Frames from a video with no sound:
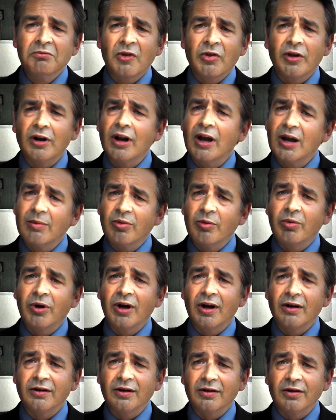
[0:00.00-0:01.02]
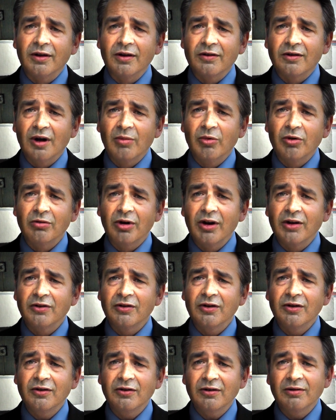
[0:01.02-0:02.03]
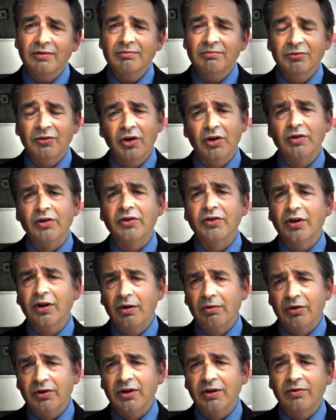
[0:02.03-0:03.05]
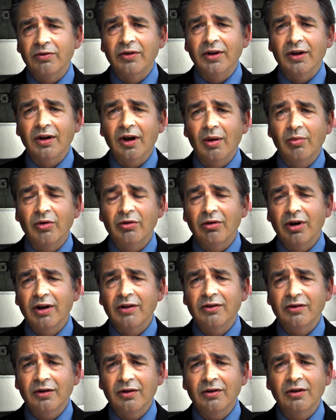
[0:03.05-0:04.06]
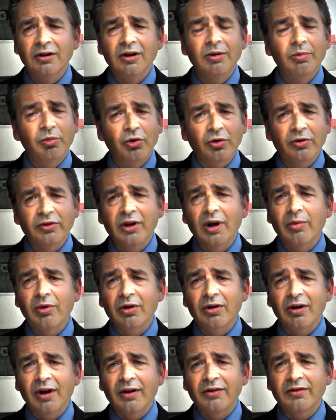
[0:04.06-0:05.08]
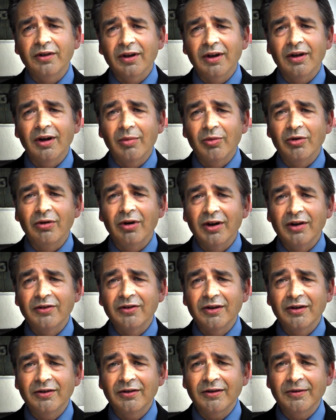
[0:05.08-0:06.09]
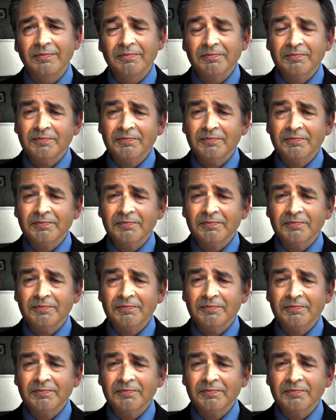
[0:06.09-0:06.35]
the Labour Party thinks I'm a racist, Conservatives think I'm a racist, Liberal Democrats think I'm a racist,